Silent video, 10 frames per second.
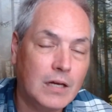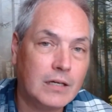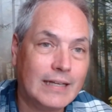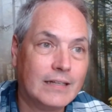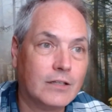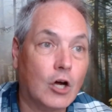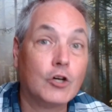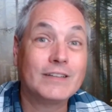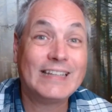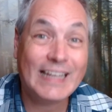and
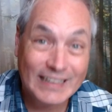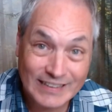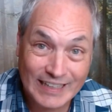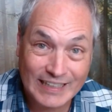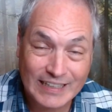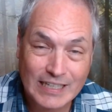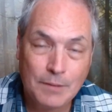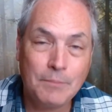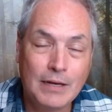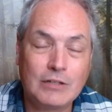authentic
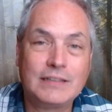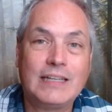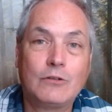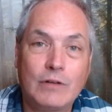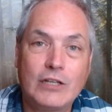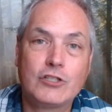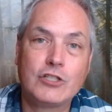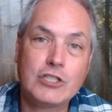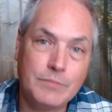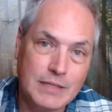parenting
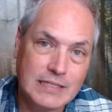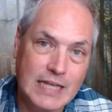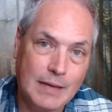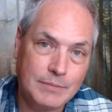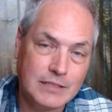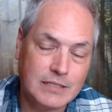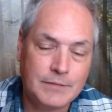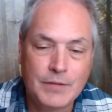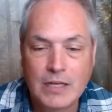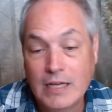relationship that happens.
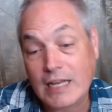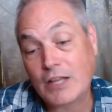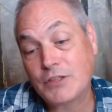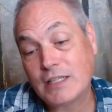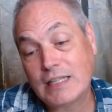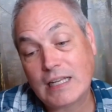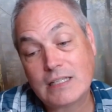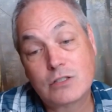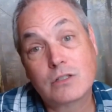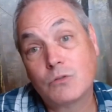And I think that
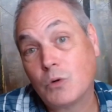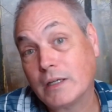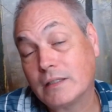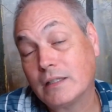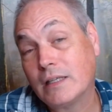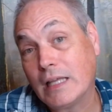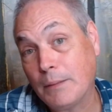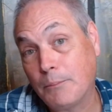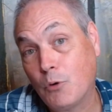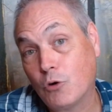is quite
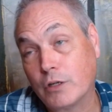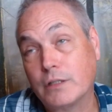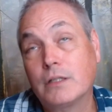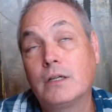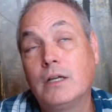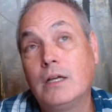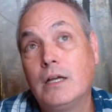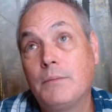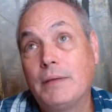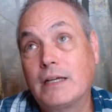important
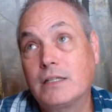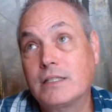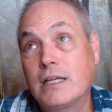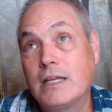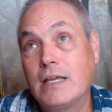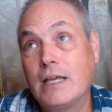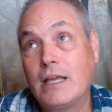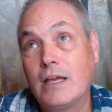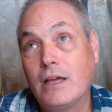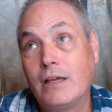because
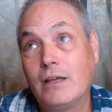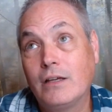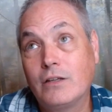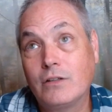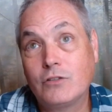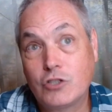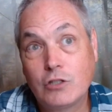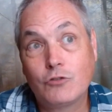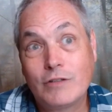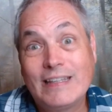
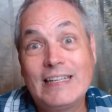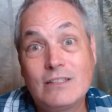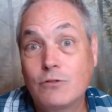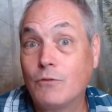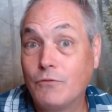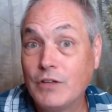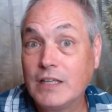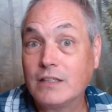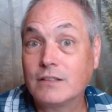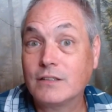children needs to
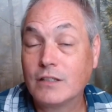feel